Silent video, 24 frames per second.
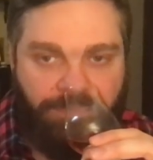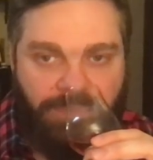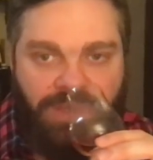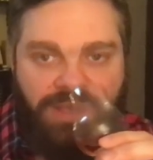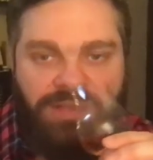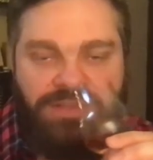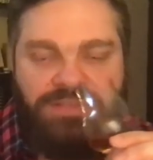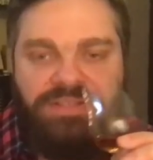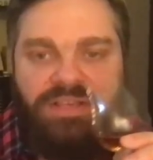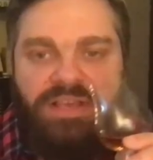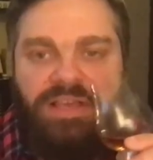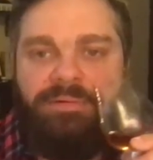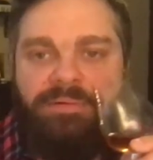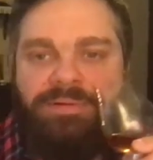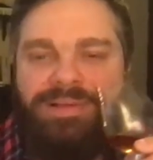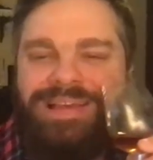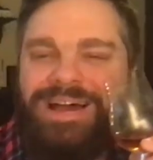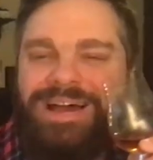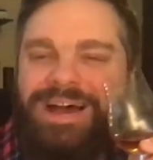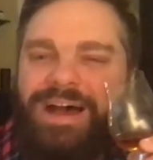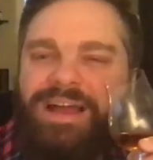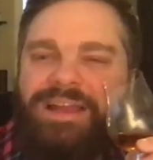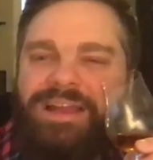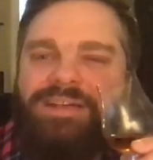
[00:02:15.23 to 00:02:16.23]
It's a
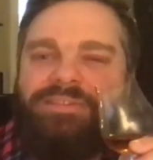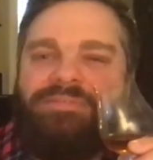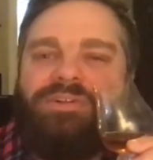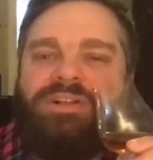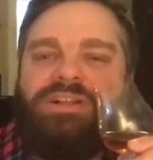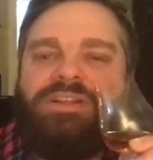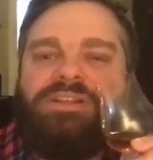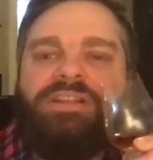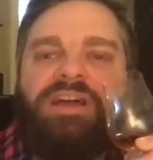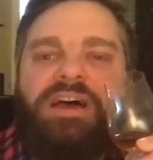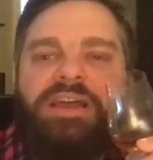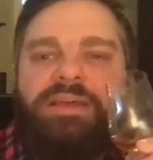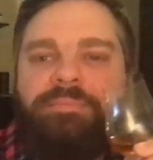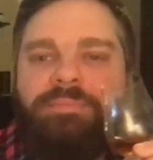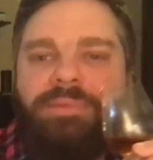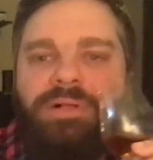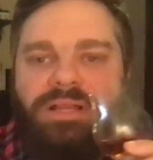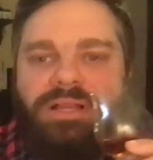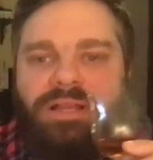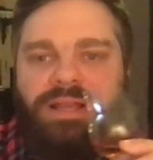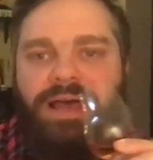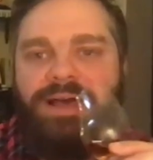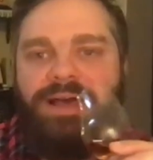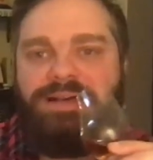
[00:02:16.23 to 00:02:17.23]
kind of a light
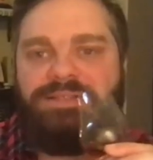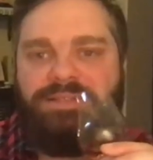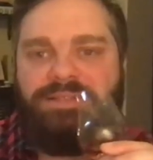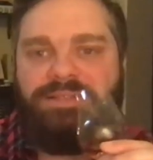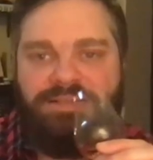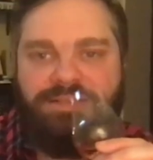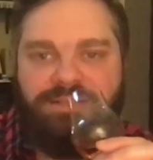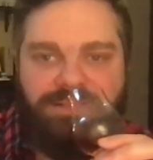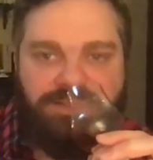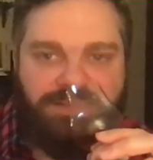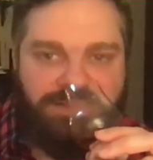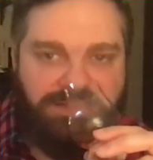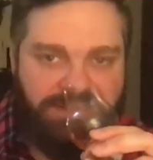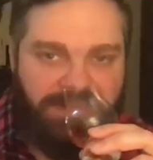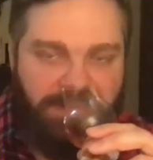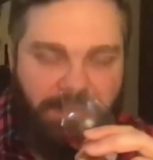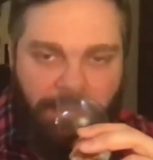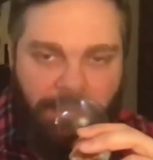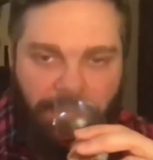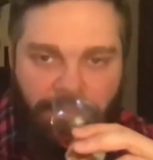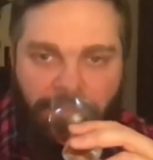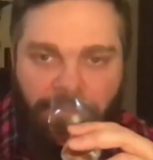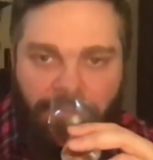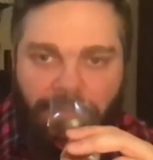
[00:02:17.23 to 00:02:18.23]
molasses,
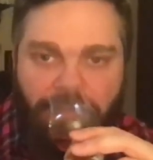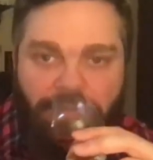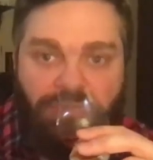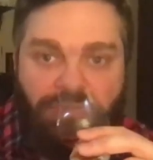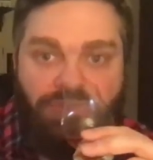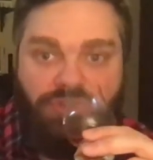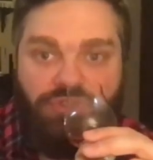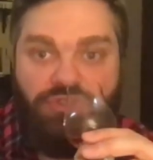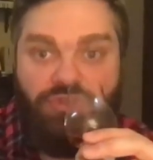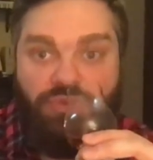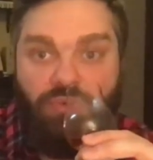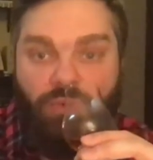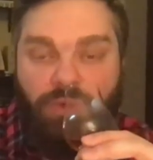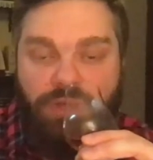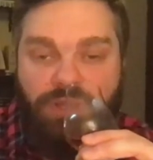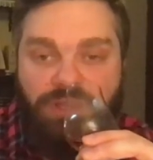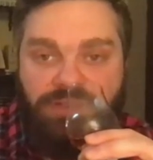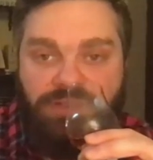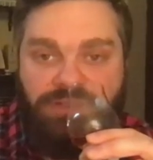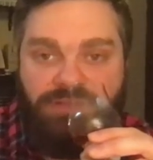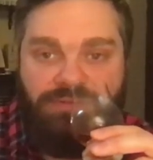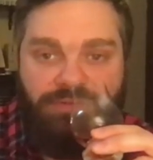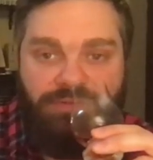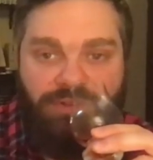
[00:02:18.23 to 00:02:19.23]

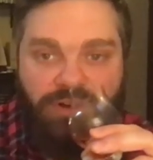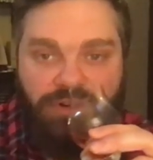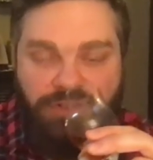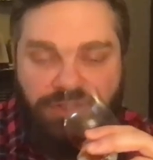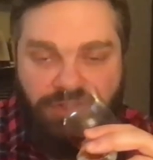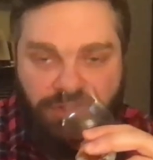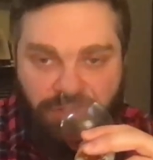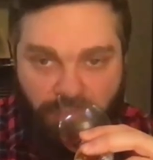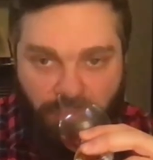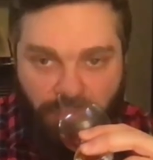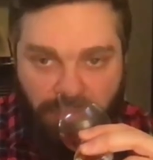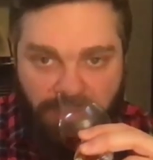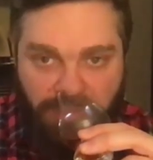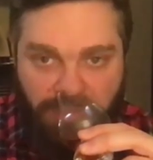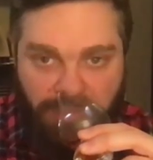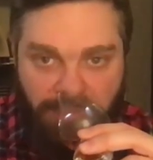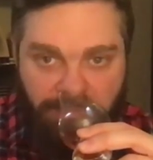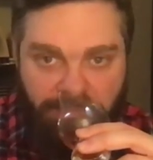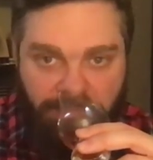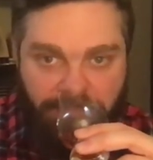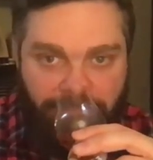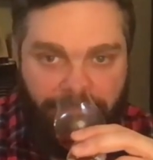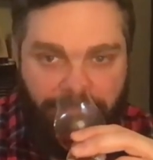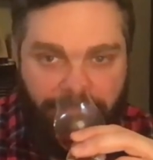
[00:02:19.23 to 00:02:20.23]
sweet, very sweet,
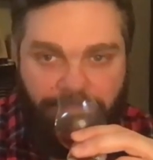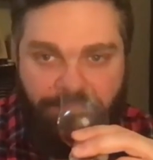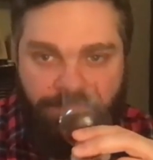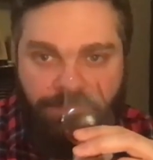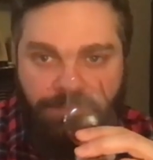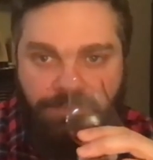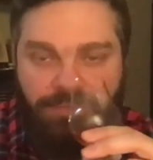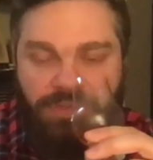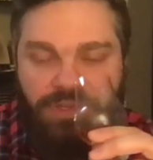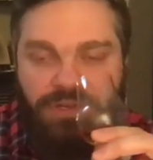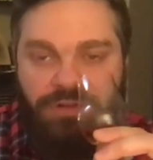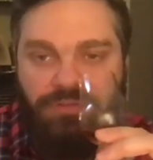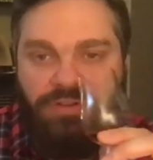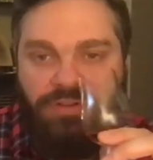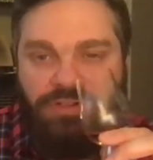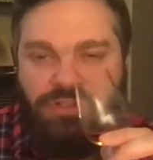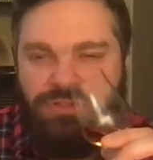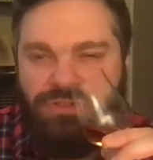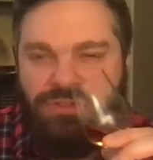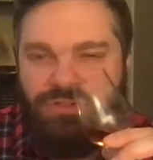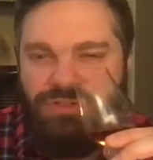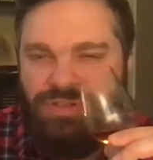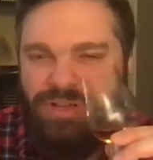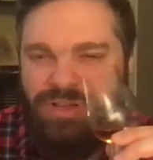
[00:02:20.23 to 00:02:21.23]
bit of a
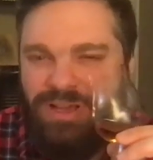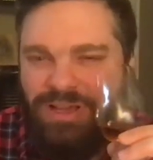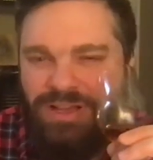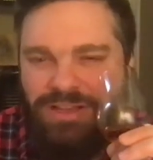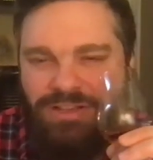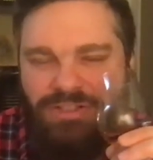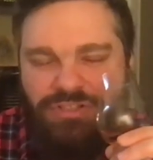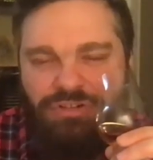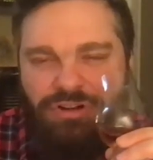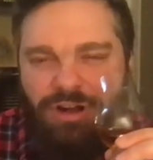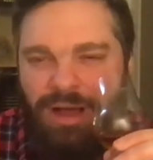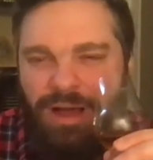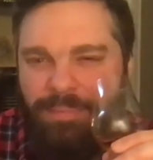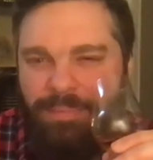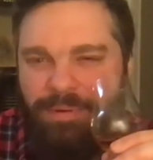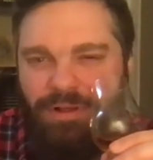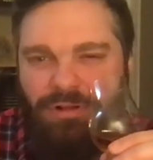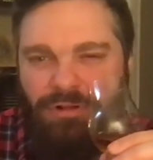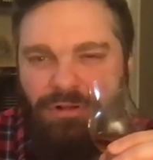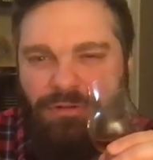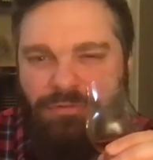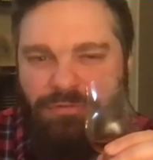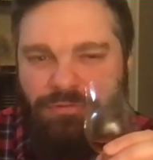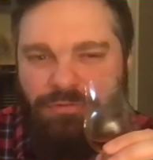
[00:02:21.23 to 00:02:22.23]

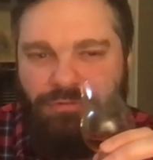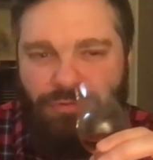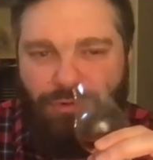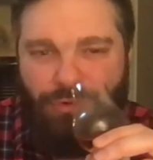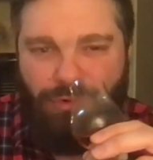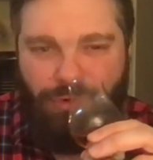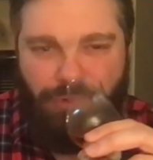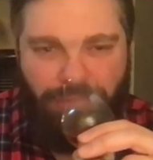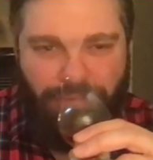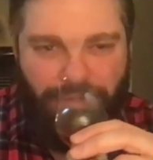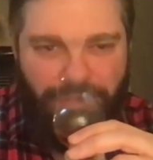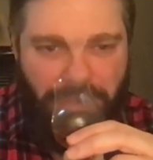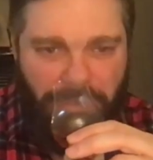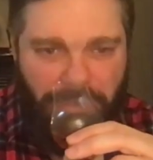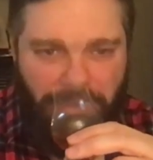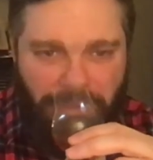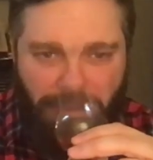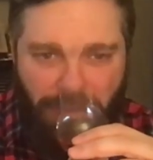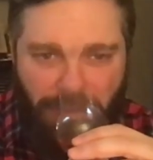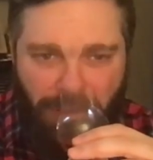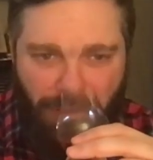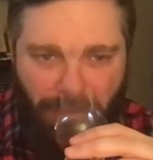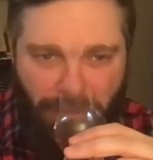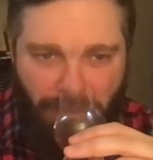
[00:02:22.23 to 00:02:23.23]
tropical fruit
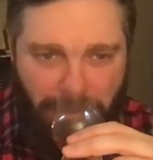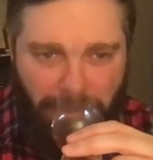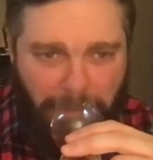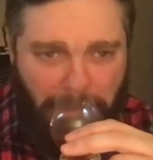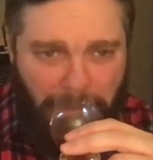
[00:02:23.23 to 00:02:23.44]
note,